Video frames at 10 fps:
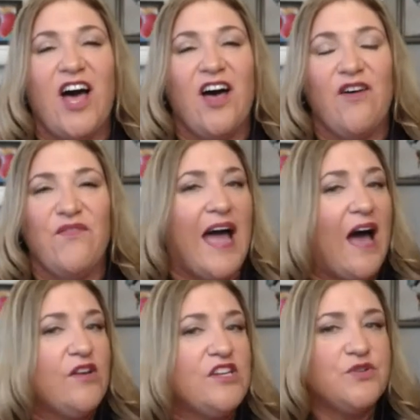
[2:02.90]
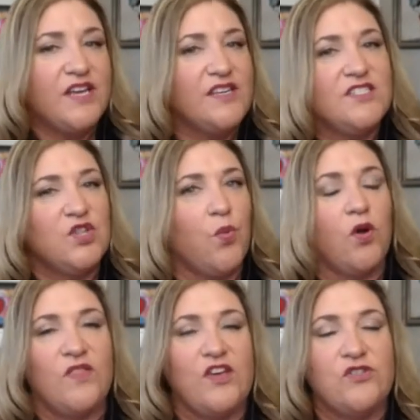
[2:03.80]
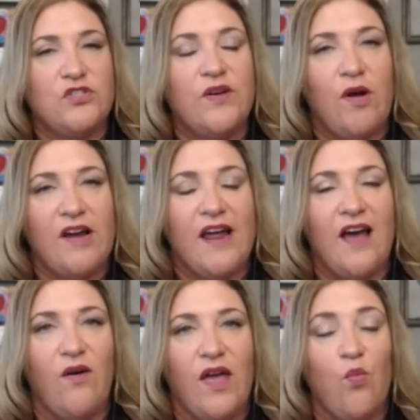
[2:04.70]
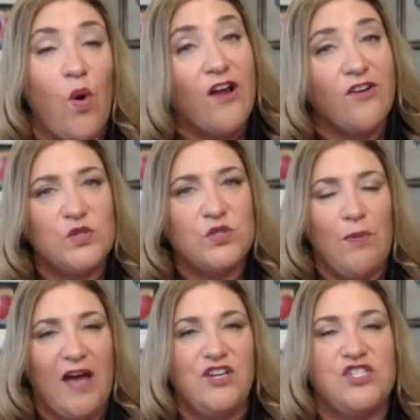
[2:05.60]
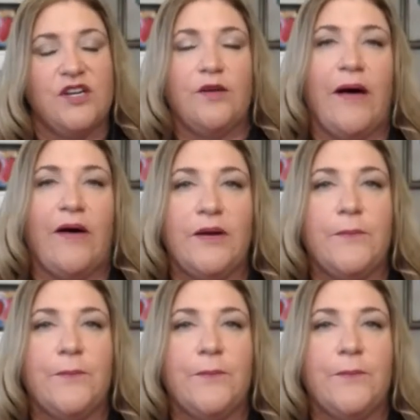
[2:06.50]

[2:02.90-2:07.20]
of how did you get into the work that you're doing right now, and why are you so passionate about it?